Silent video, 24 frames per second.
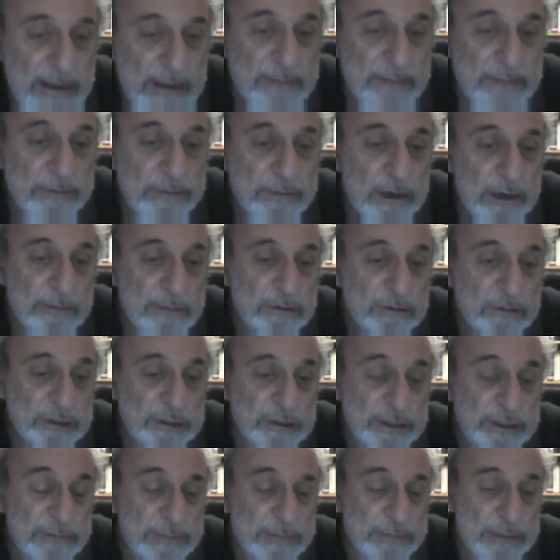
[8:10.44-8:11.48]
partly because
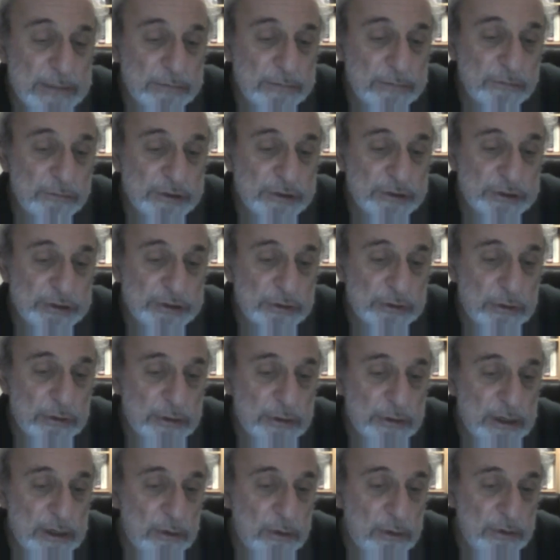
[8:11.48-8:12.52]
I think people saw,
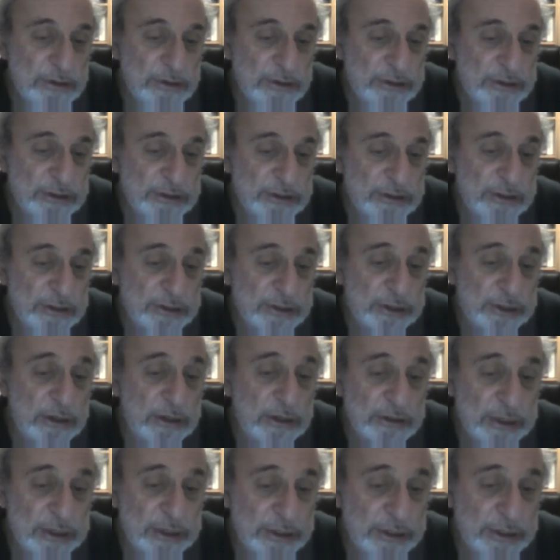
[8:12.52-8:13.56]
this is an
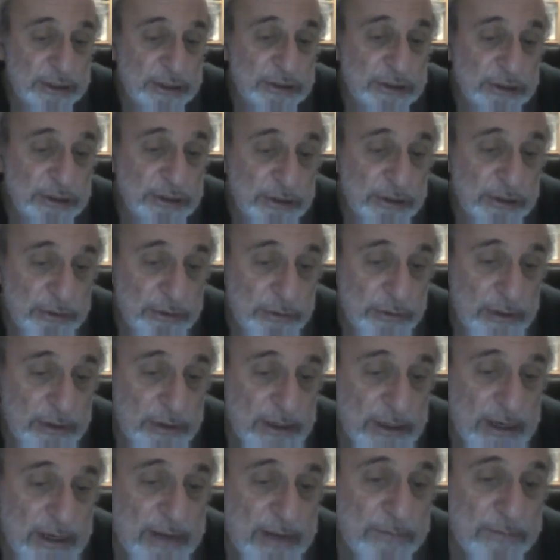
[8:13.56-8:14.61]
astonishing thing to do.
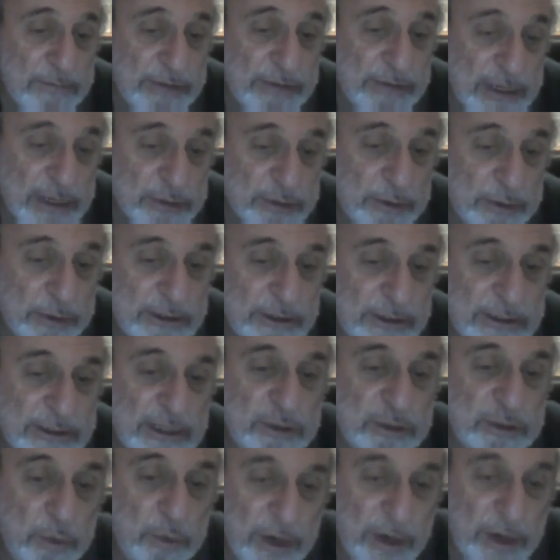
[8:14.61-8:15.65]
But that's
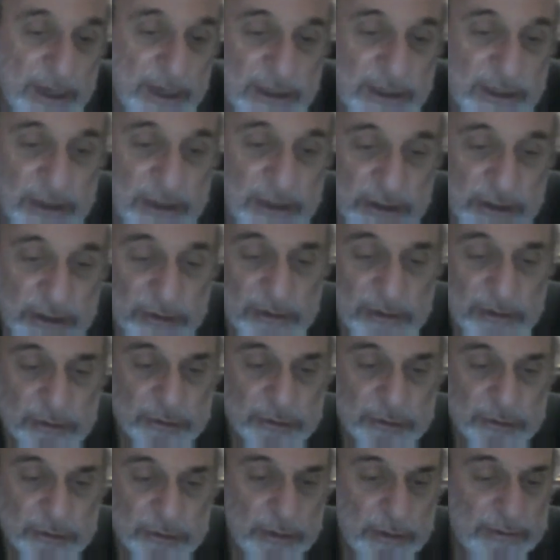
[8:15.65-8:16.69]
when his career
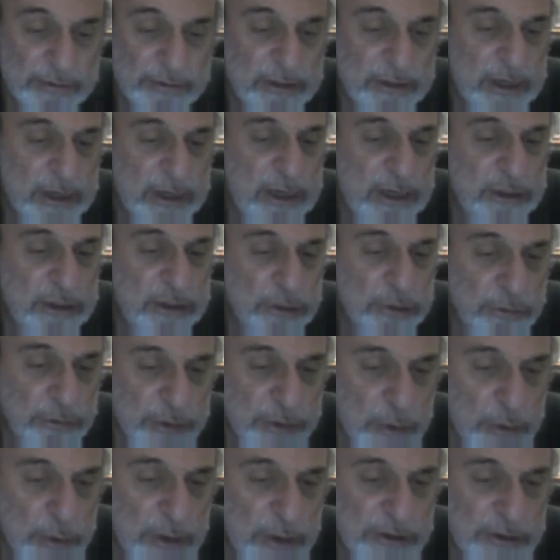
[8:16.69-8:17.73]
took off. He toured
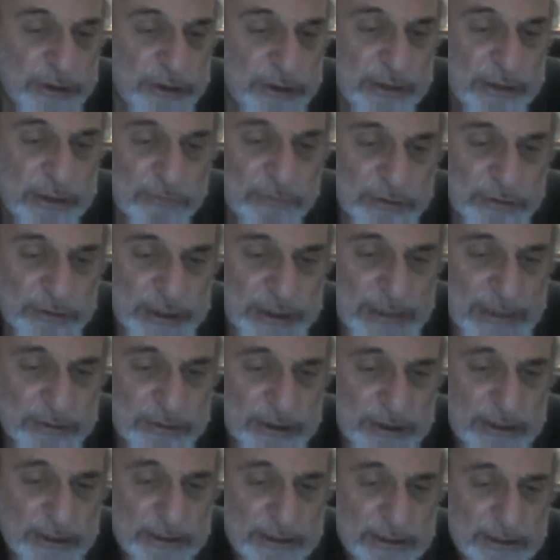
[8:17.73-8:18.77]
the world several times
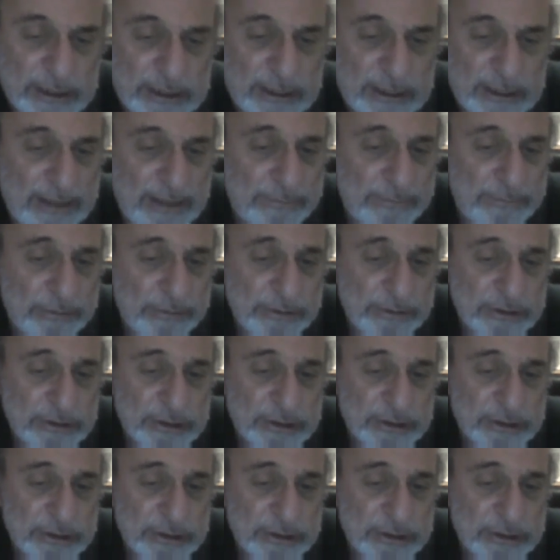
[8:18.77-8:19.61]
at that point.